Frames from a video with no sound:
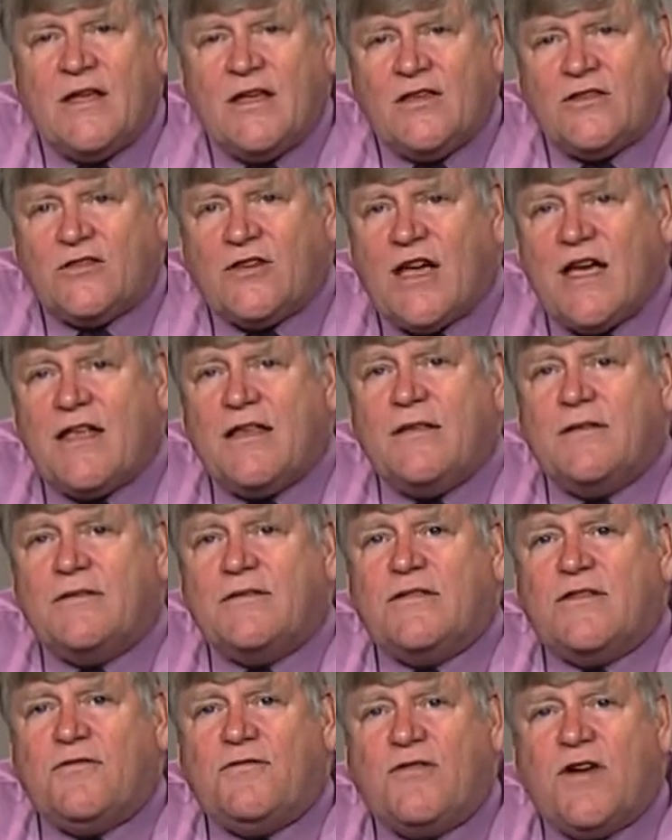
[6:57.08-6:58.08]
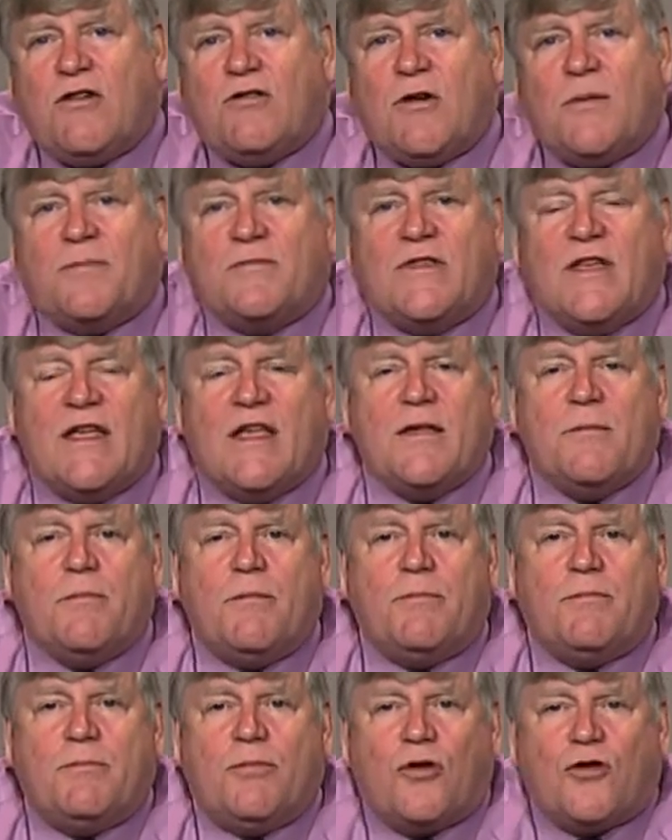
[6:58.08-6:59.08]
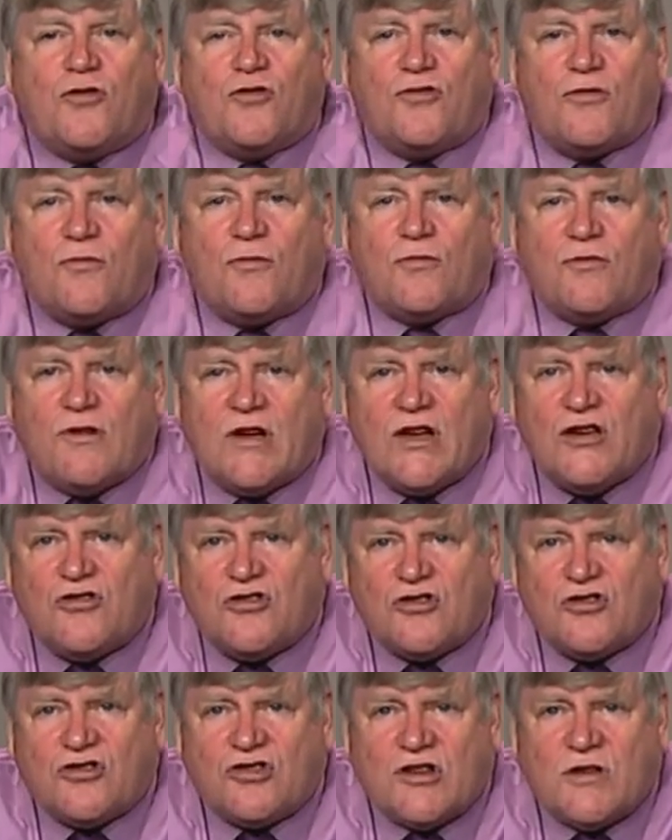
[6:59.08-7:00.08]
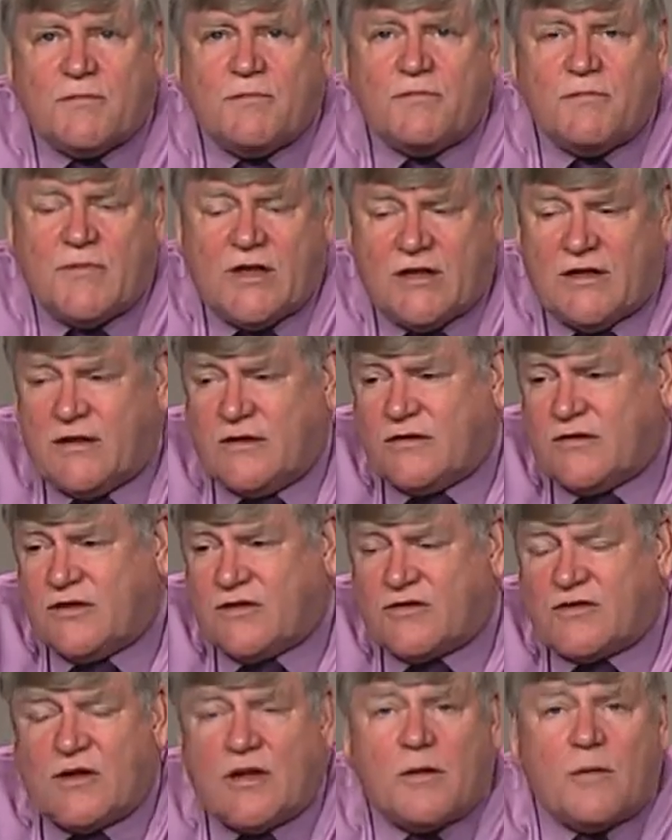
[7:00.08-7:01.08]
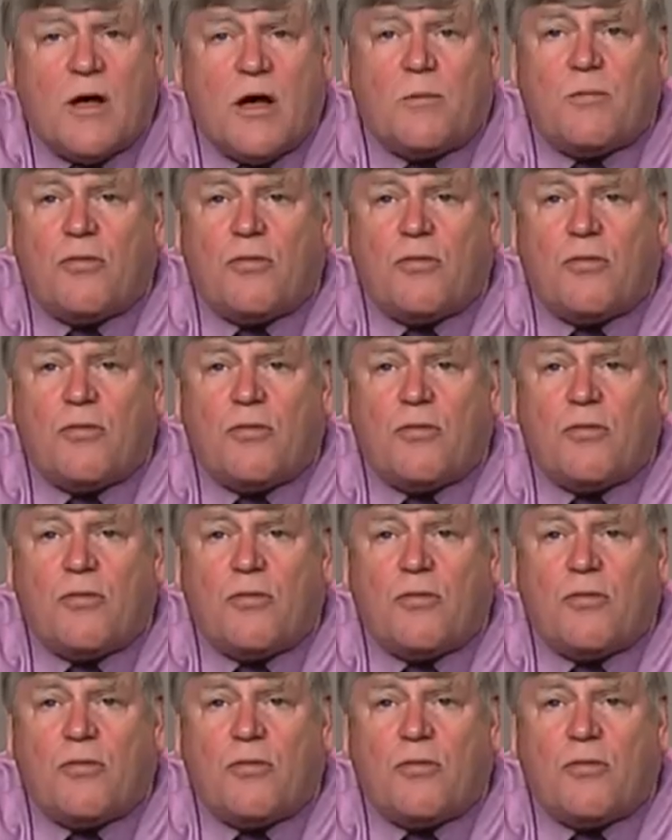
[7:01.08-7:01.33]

So I developed a personal relationship, meaning just a, a